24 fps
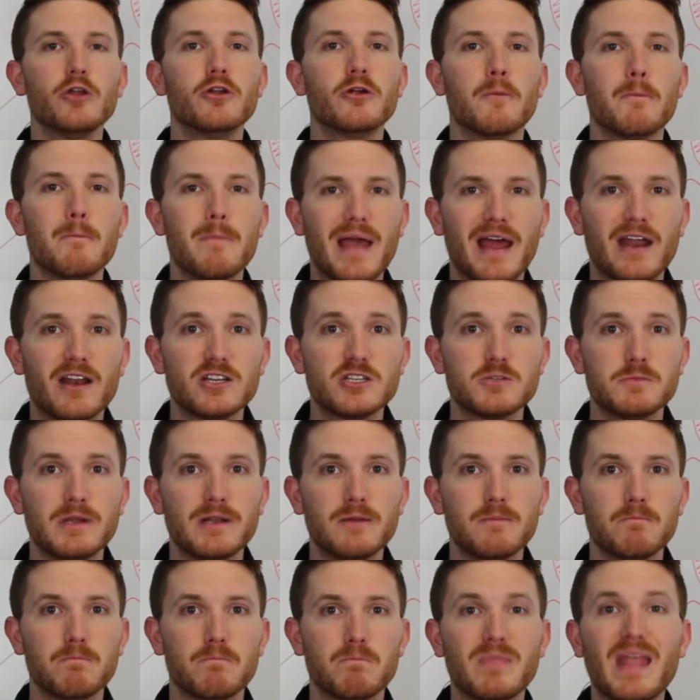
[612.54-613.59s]
your
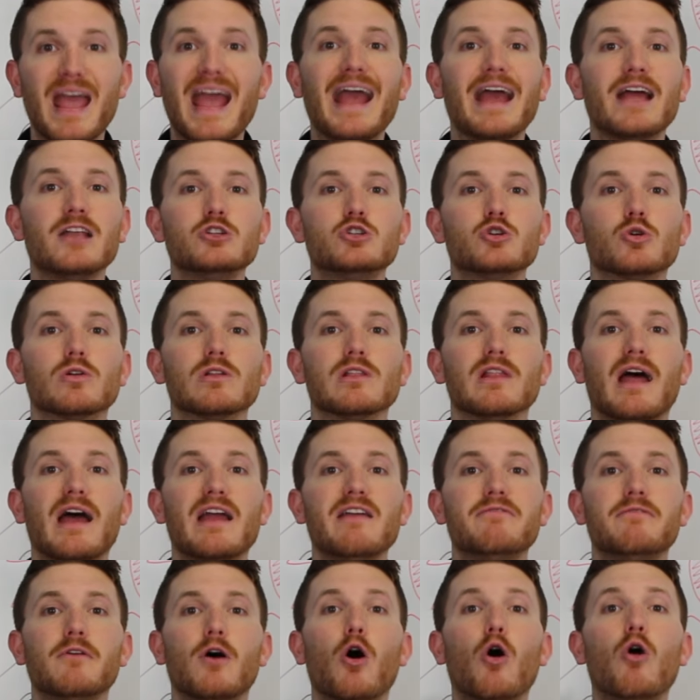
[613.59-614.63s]
management, and your
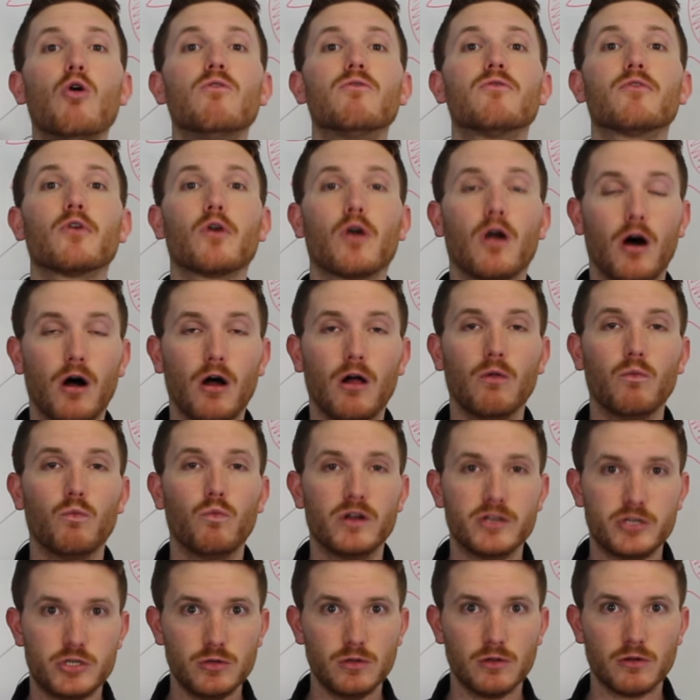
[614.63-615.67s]
life overall
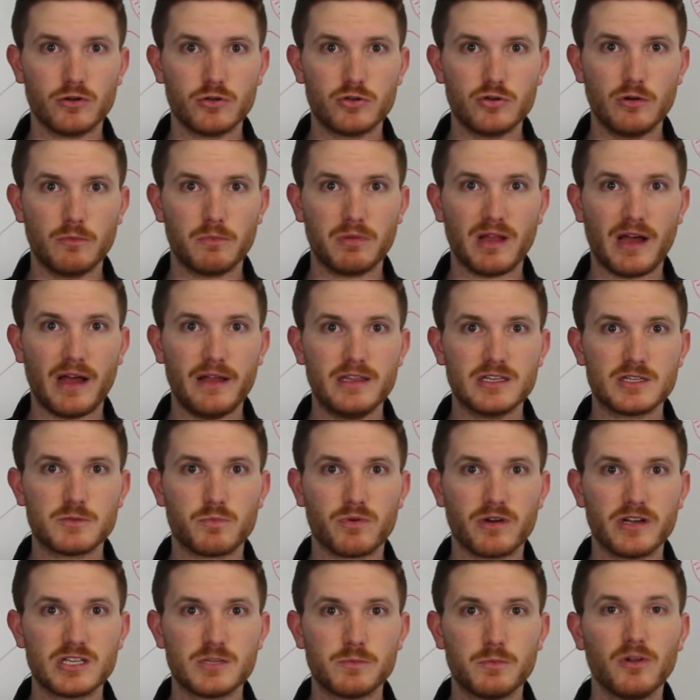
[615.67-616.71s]
once you learn to apply this
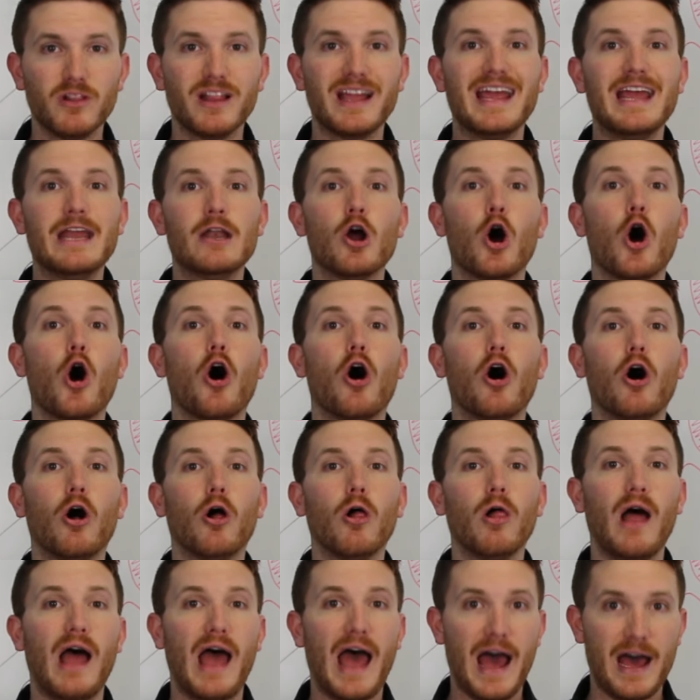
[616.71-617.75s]
principle in
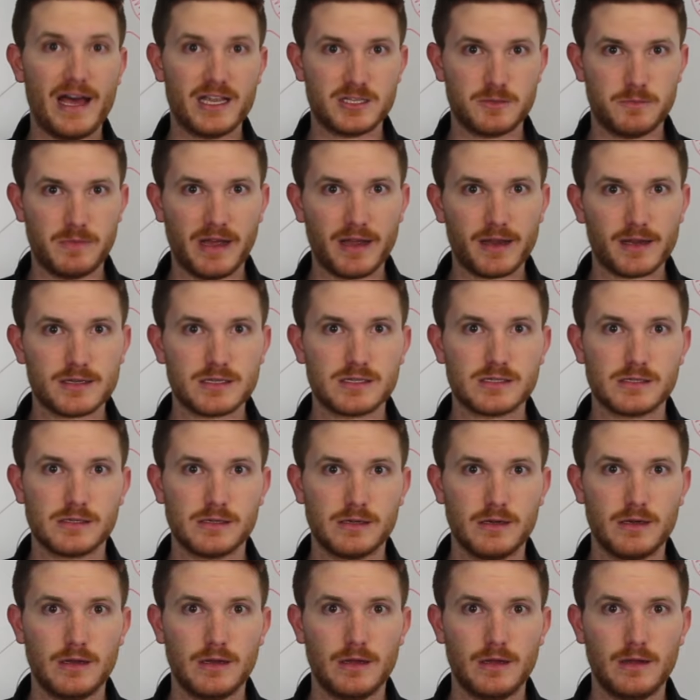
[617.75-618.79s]
all
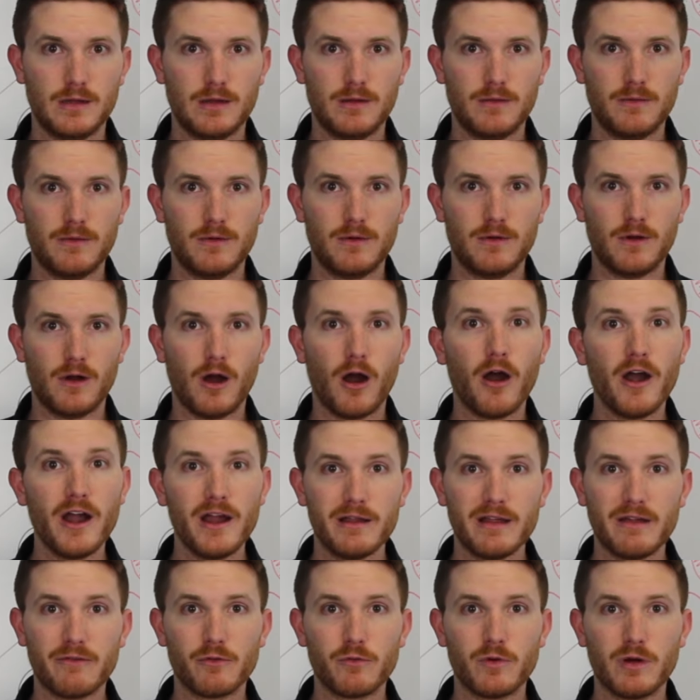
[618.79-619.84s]
aspects. All
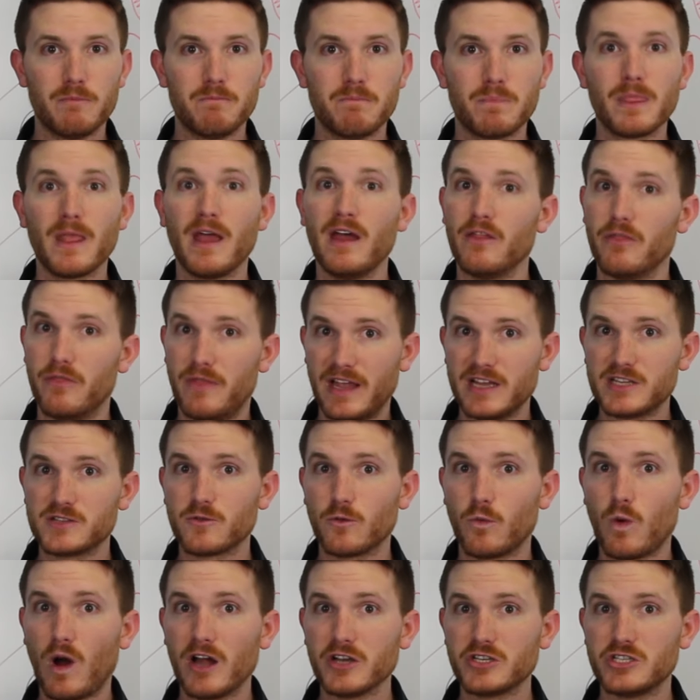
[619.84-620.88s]
right, everyone, thanks for
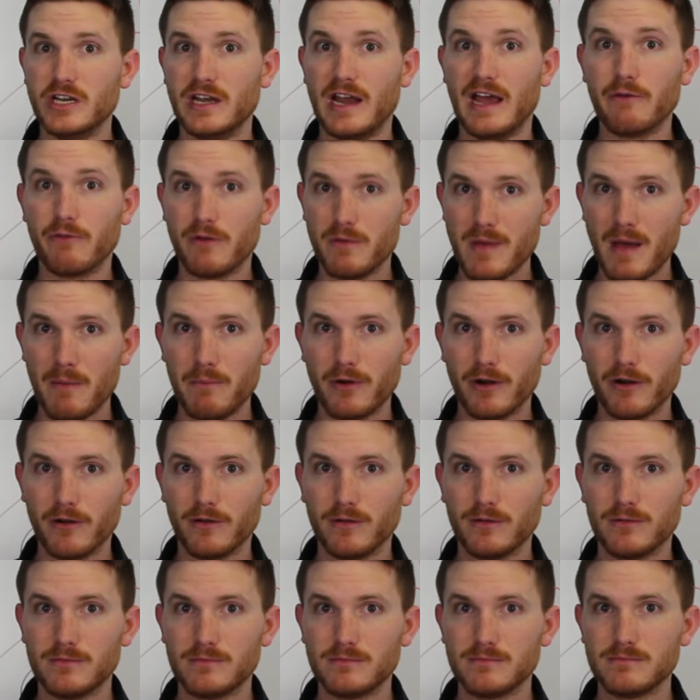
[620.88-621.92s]
watching, and remember,
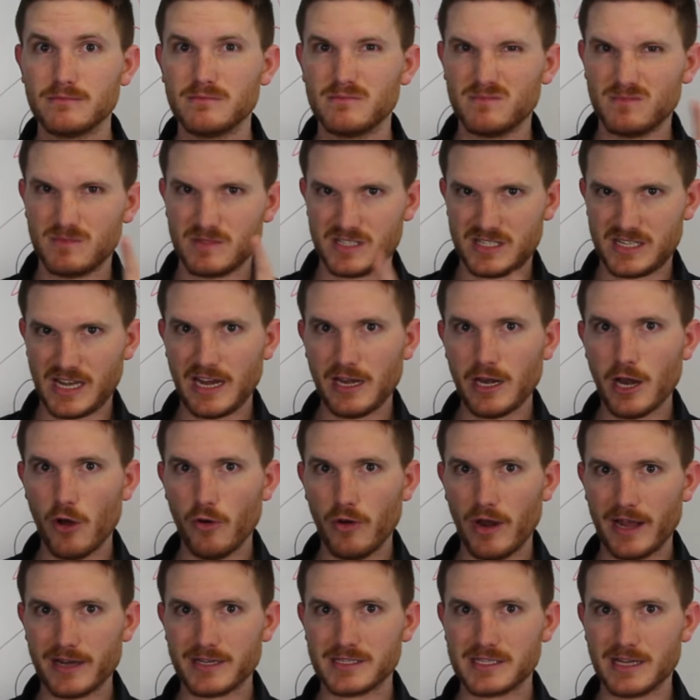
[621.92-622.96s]
say no
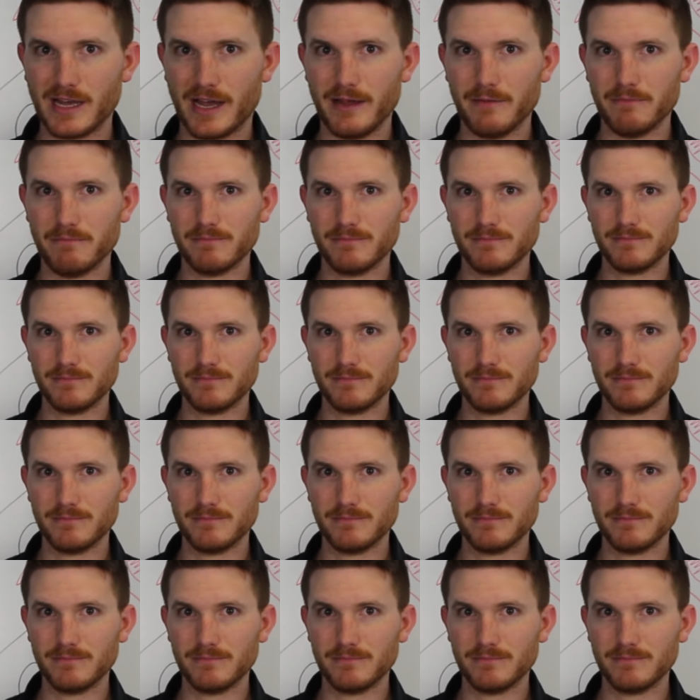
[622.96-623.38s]
next time.